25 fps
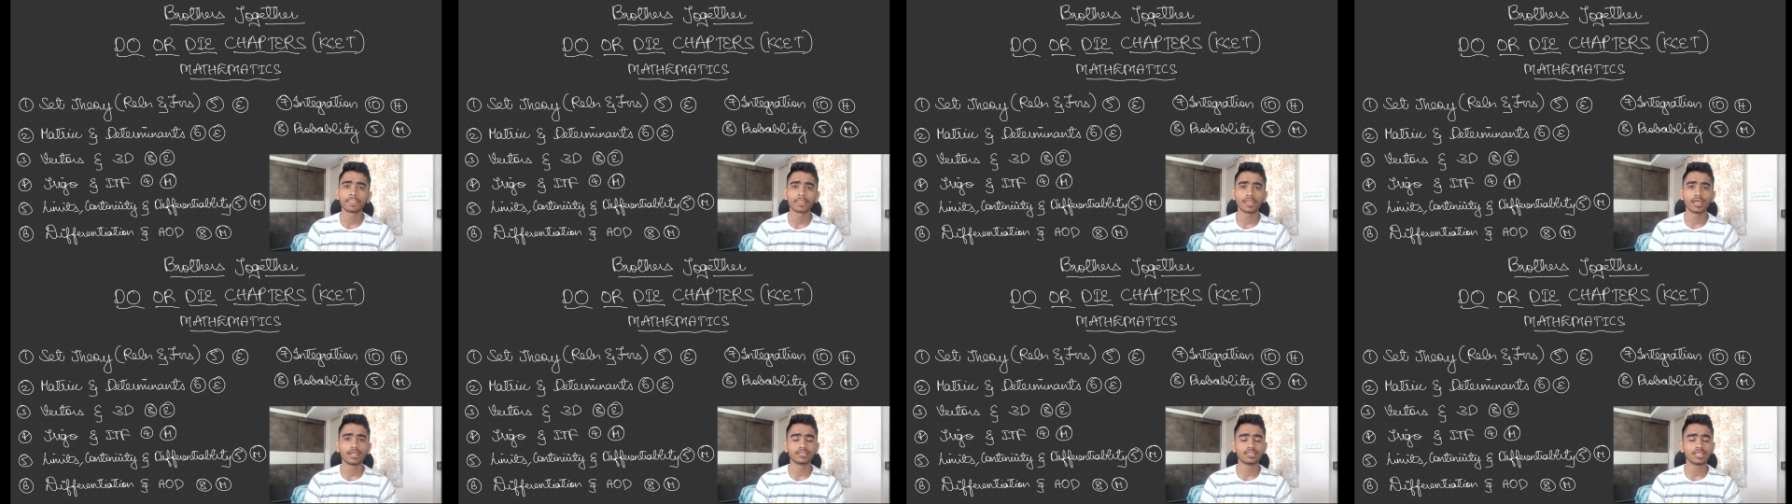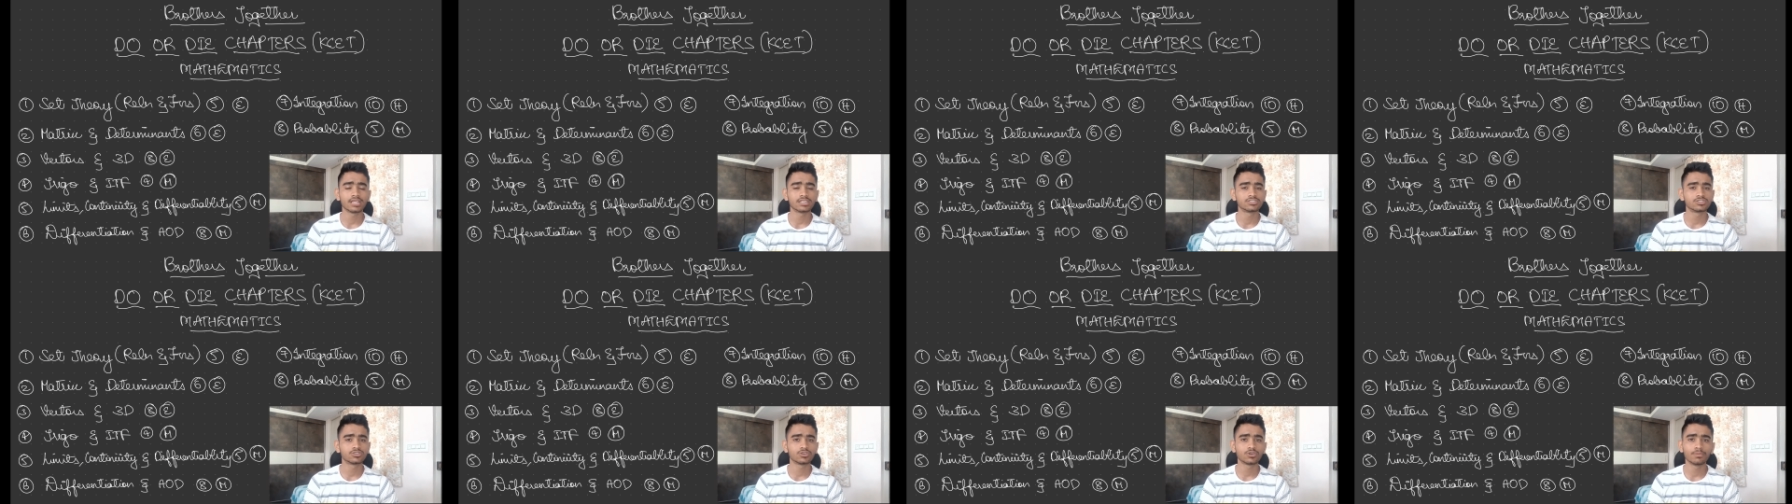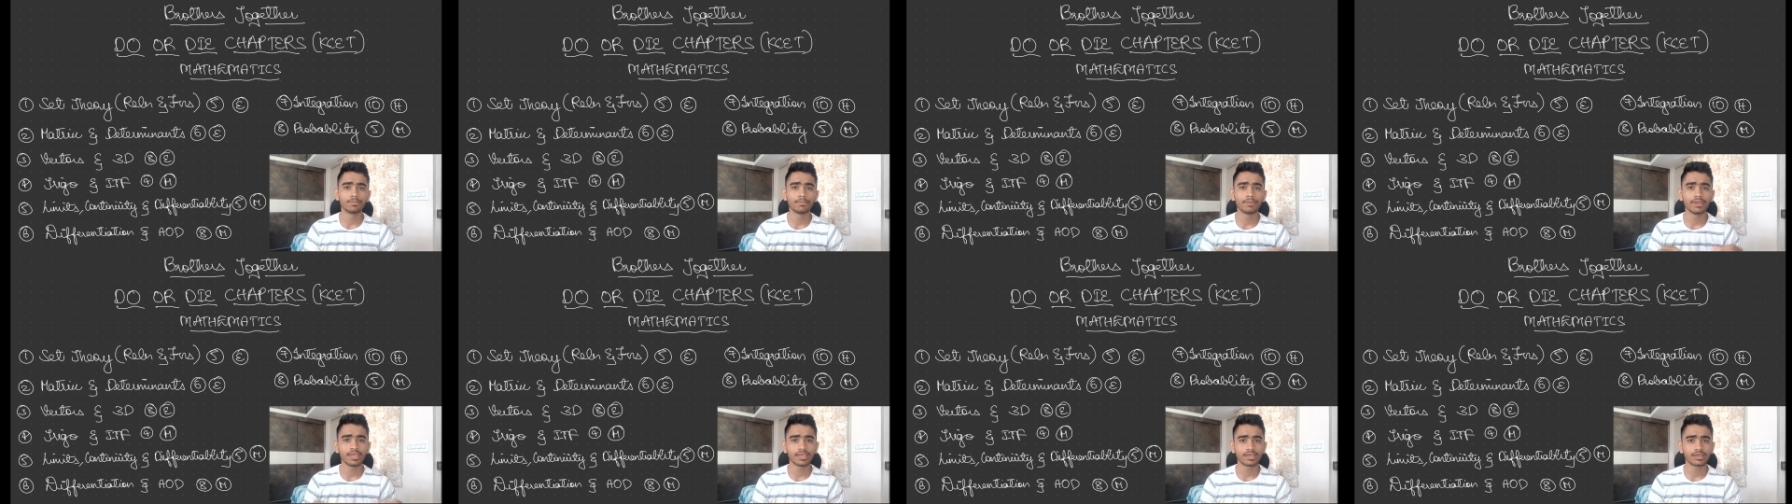and that
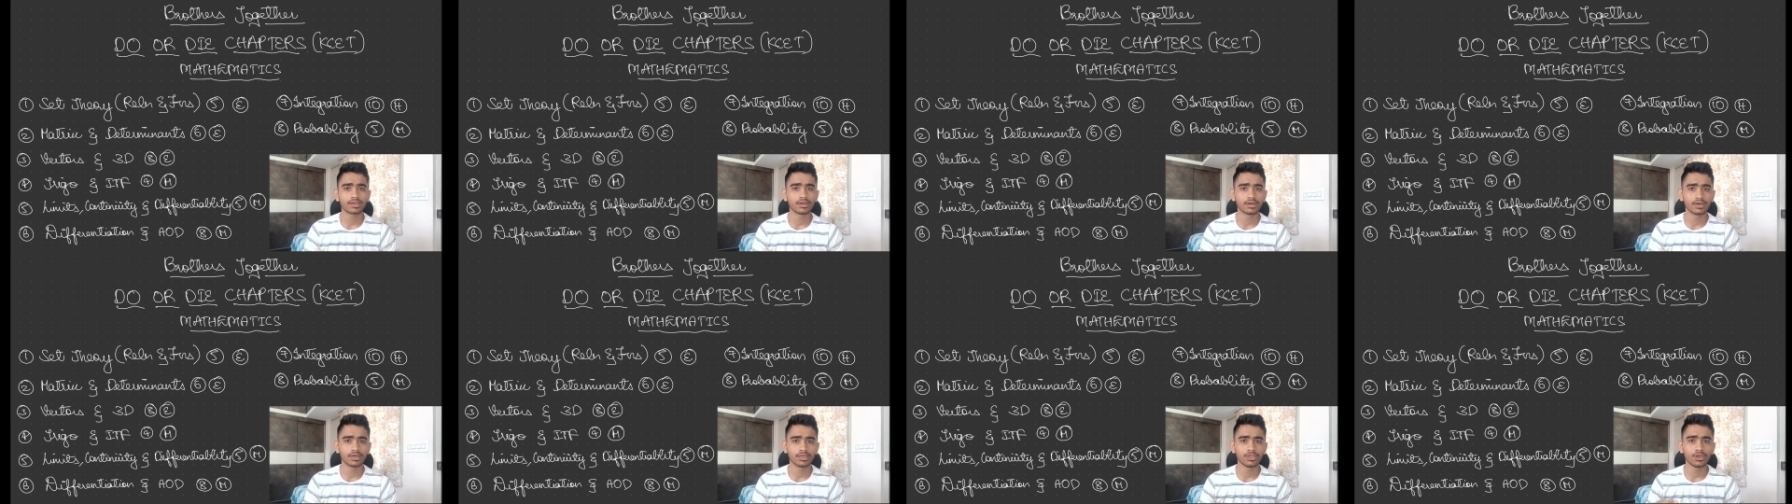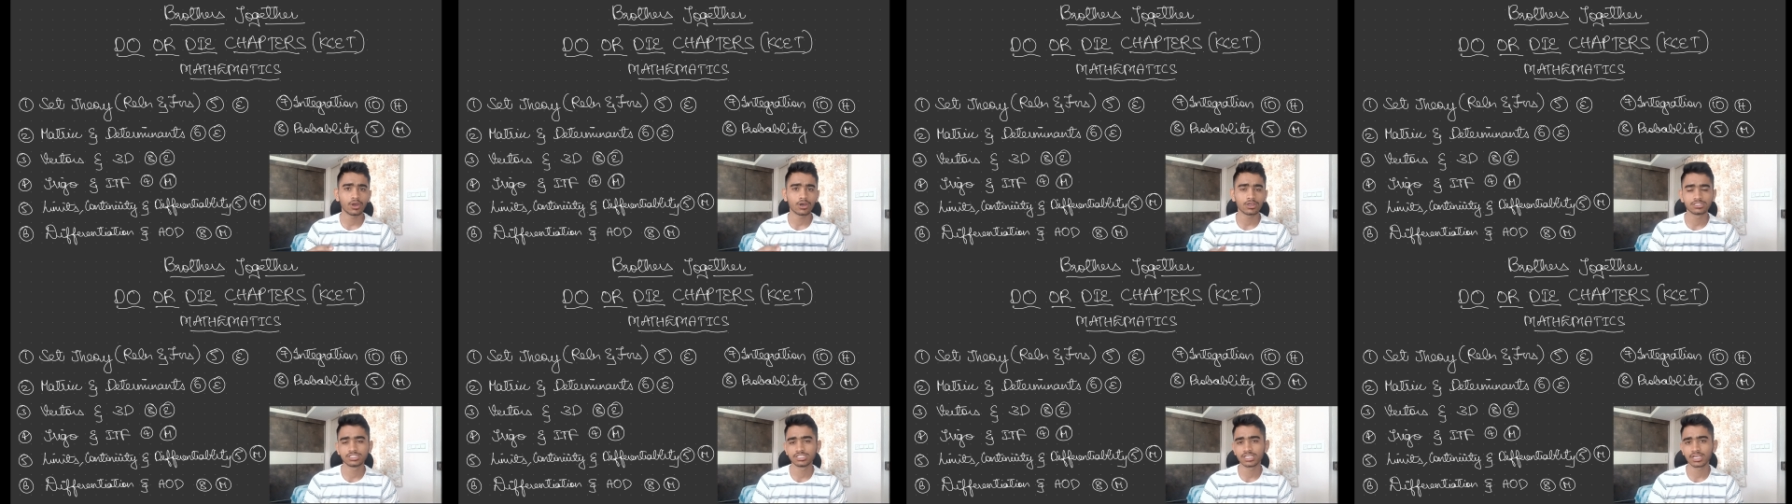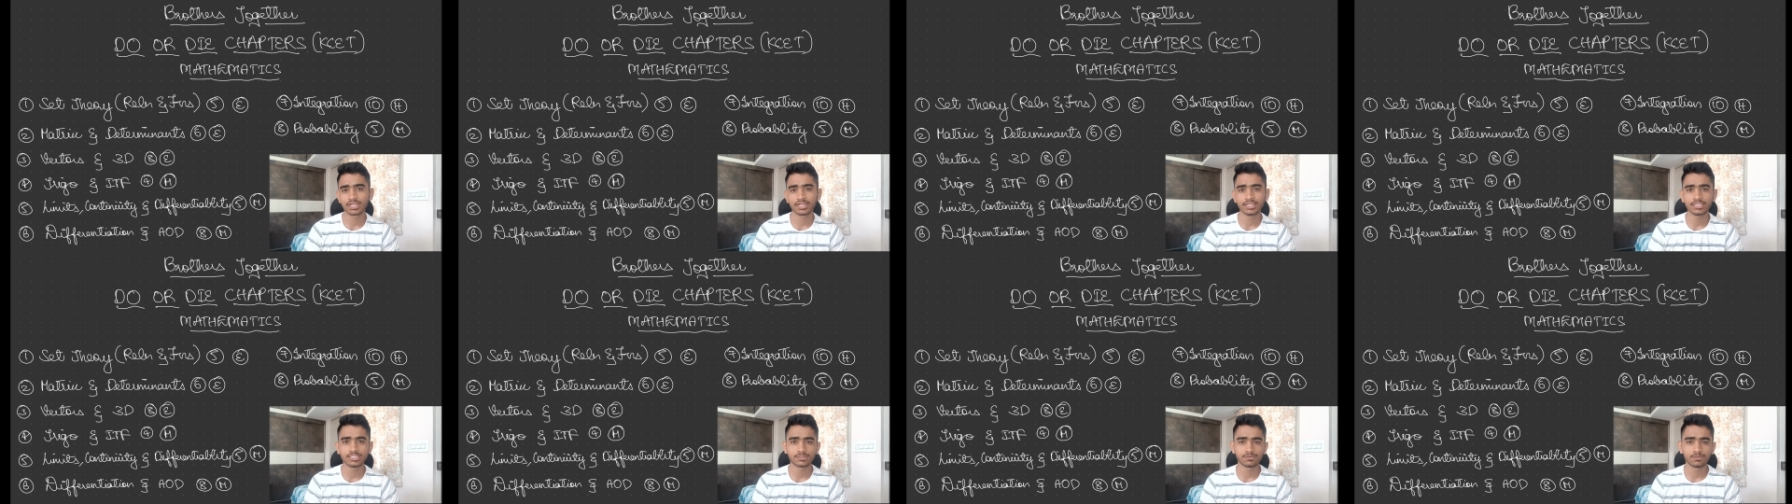should make uh, your
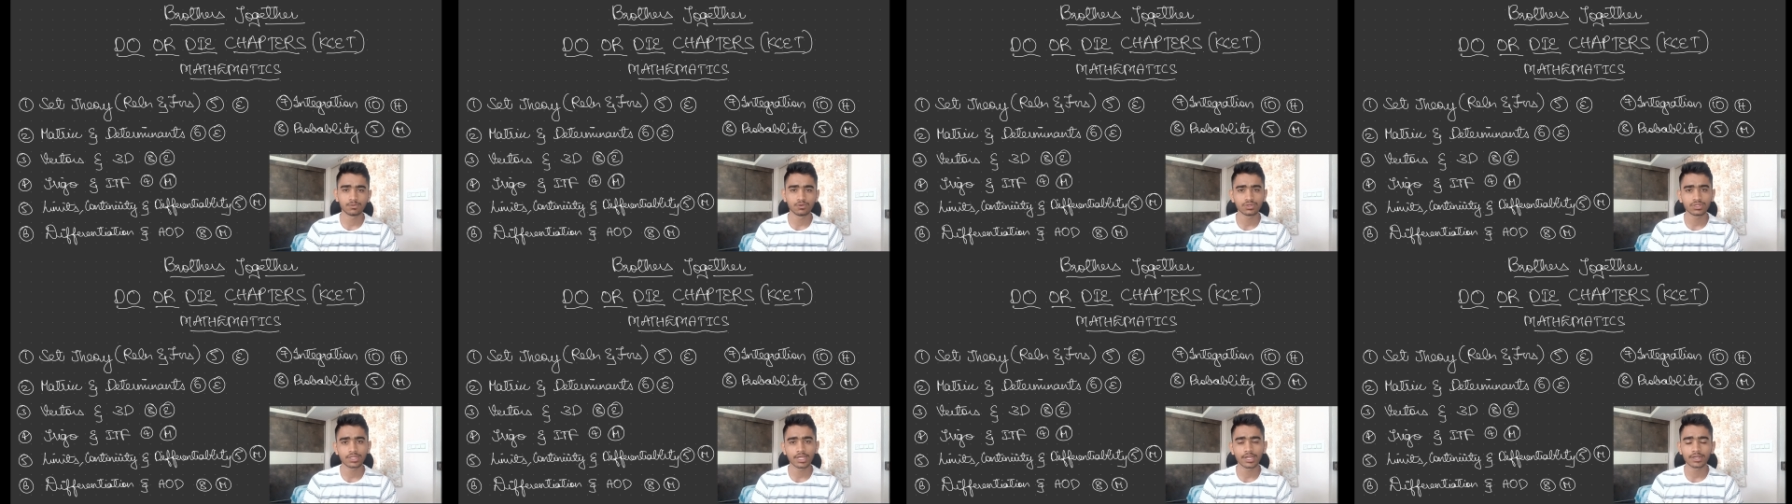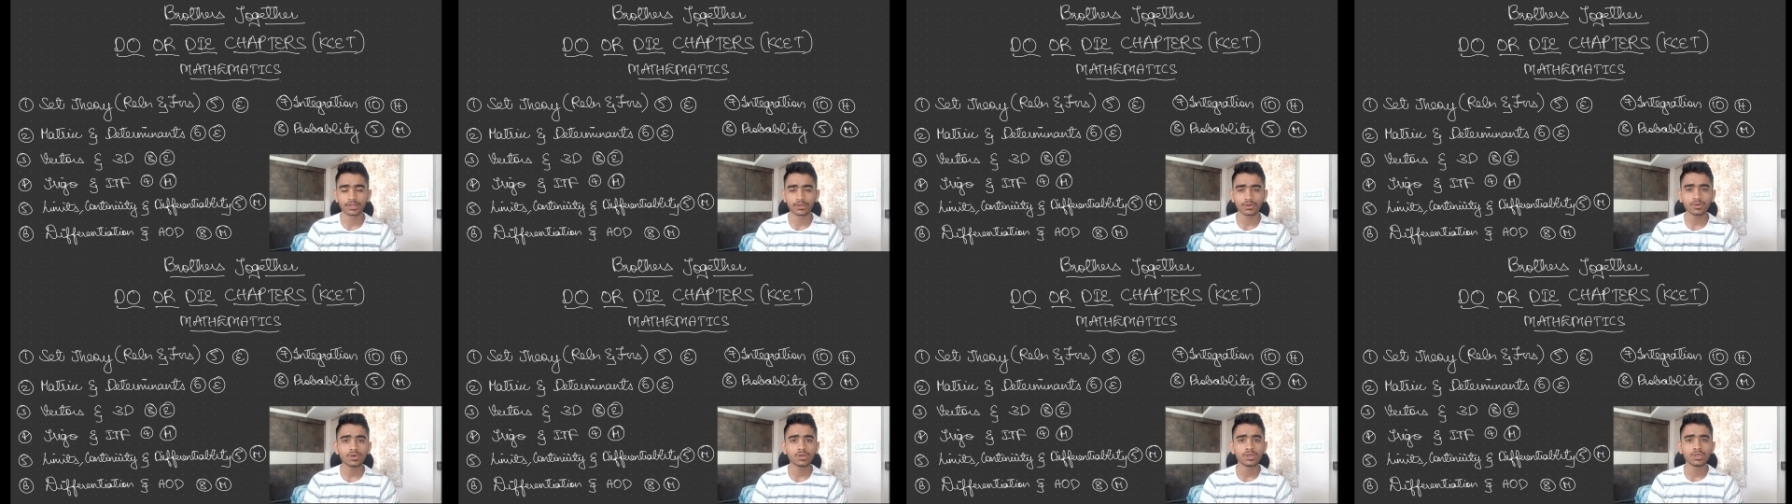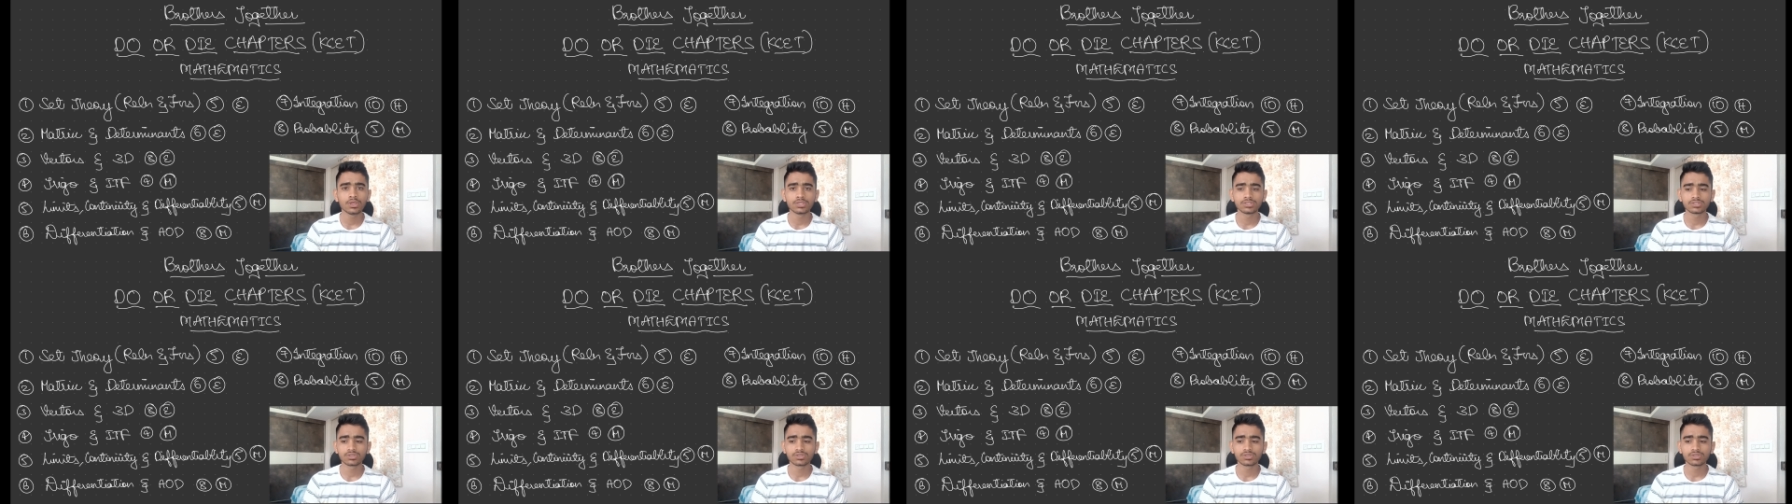journey smoother too.